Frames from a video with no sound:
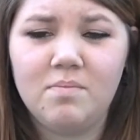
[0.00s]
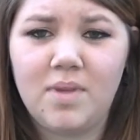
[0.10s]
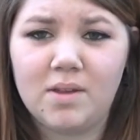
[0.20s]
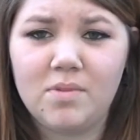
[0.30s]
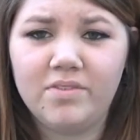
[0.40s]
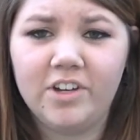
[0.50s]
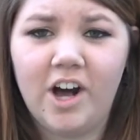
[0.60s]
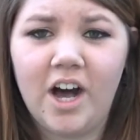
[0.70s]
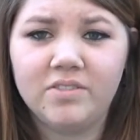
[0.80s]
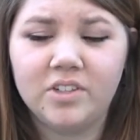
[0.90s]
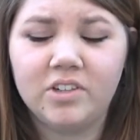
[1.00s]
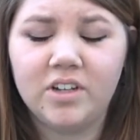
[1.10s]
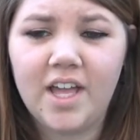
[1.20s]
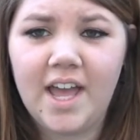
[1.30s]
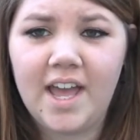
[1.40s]
making me feel
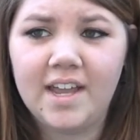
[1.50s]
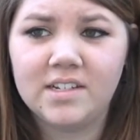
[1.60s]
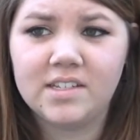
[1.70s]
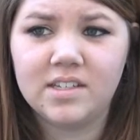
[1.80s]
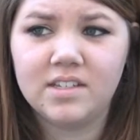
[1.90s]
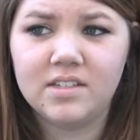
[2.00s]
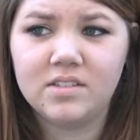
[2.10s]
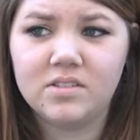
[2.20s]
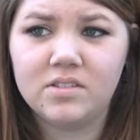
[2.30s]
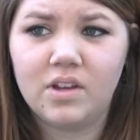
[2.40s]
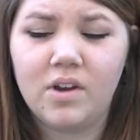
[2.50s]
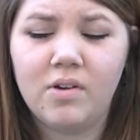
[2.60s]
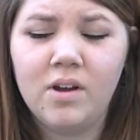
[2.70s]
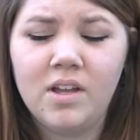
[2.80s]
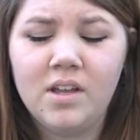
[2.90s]
awful. And so